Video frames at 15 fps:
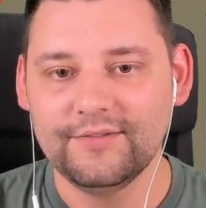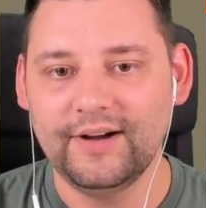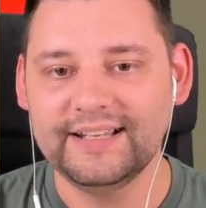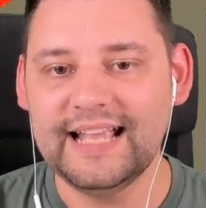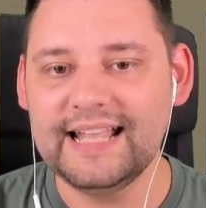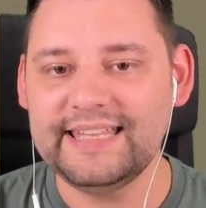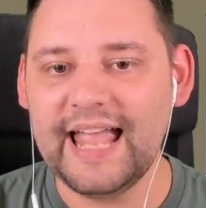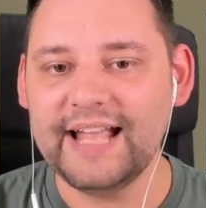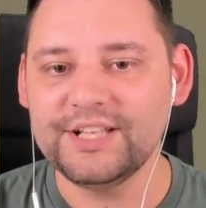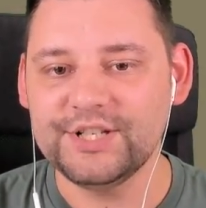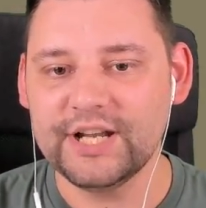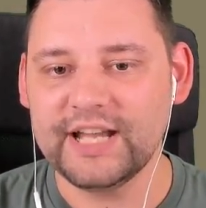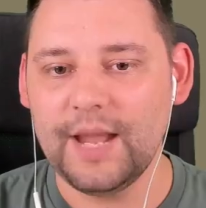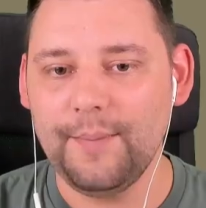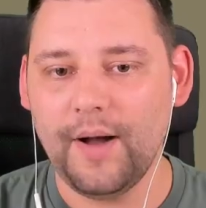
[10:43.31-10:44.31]
Right, you're dead,
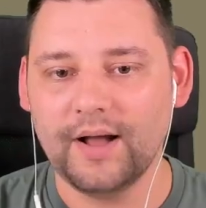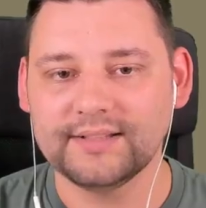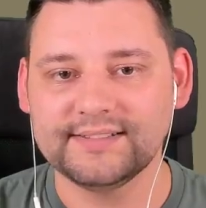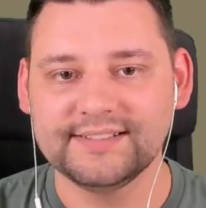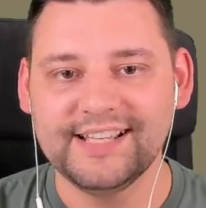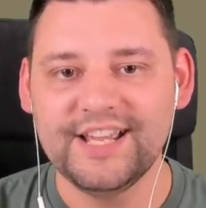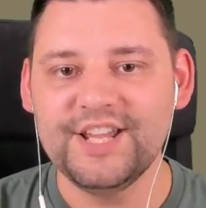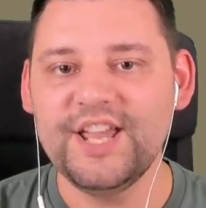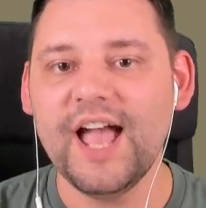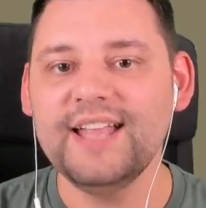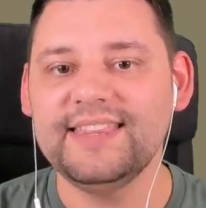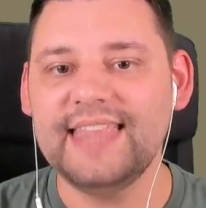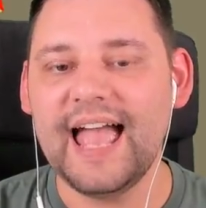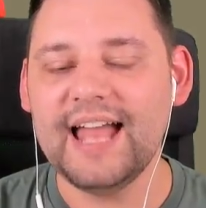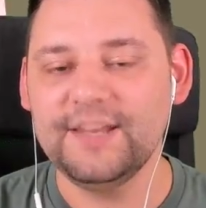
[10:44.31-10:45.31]
chicken boss.
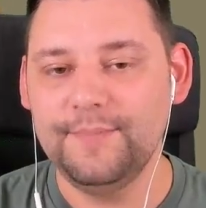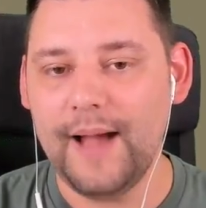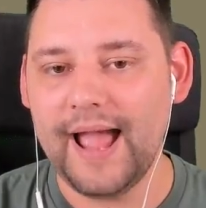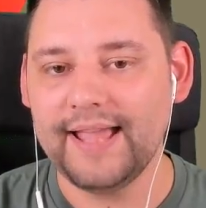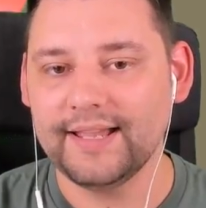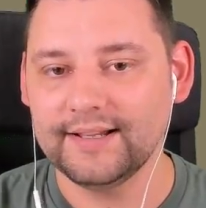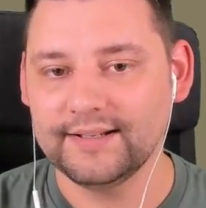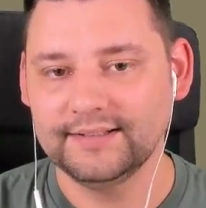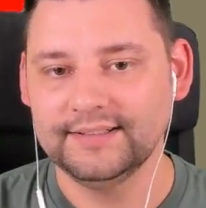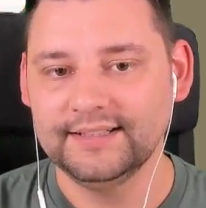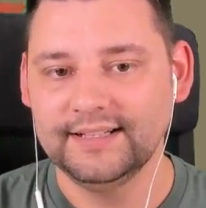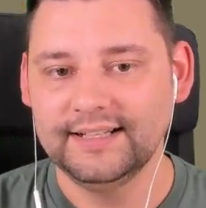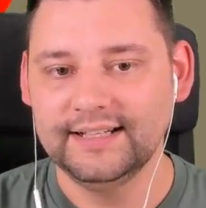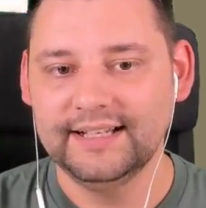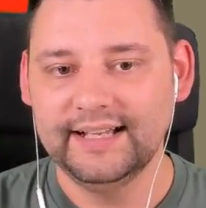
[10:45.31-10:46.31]
You're dead, mate.
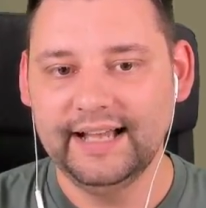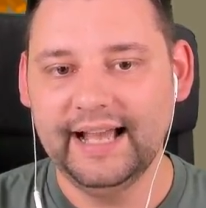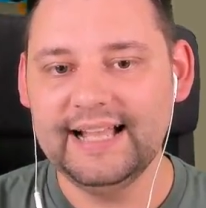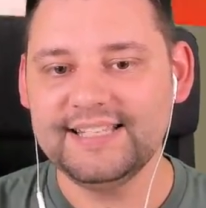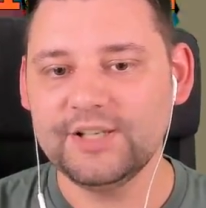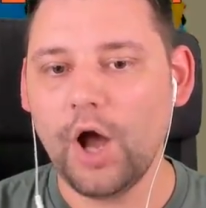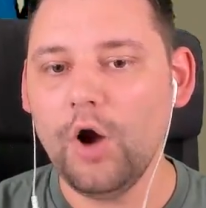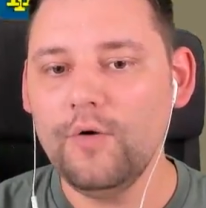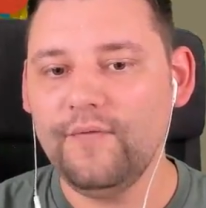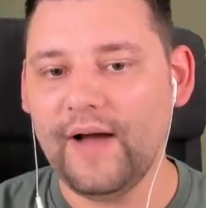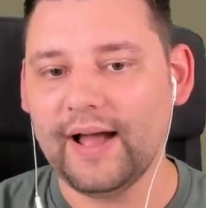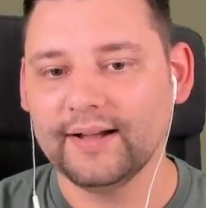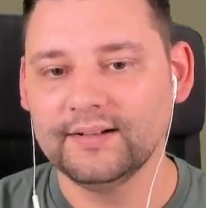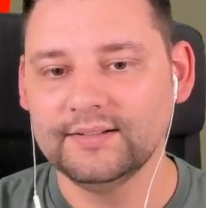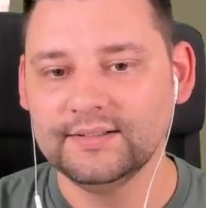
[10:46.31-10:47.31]
It's
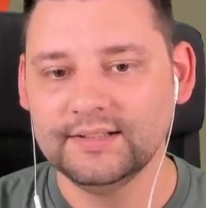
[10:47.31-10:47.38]
over.